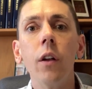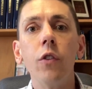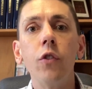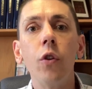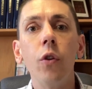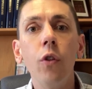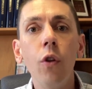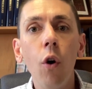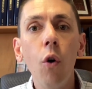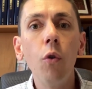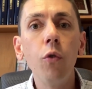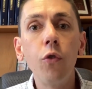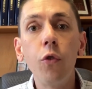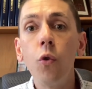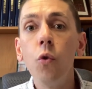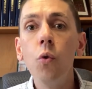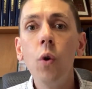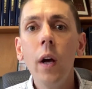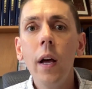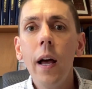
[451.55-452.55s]
to those
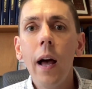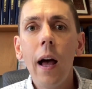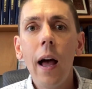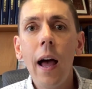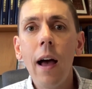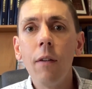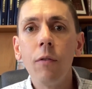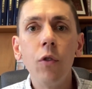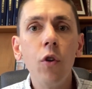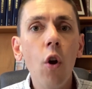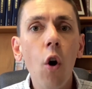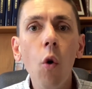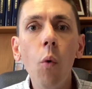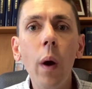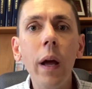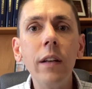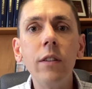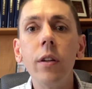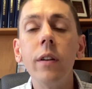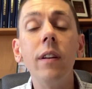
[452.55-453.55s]
who have no
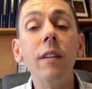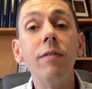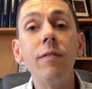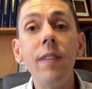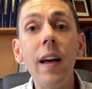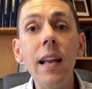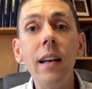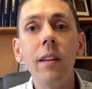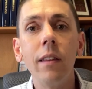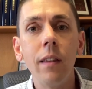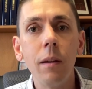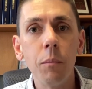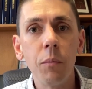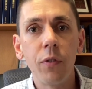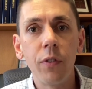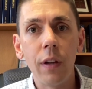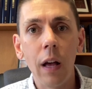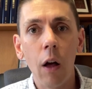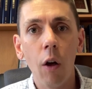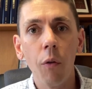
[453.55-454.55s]
way to defend
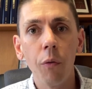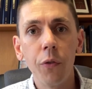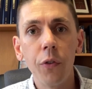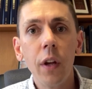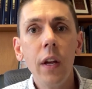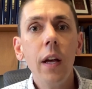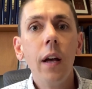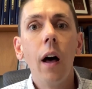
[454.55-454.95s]
themselves,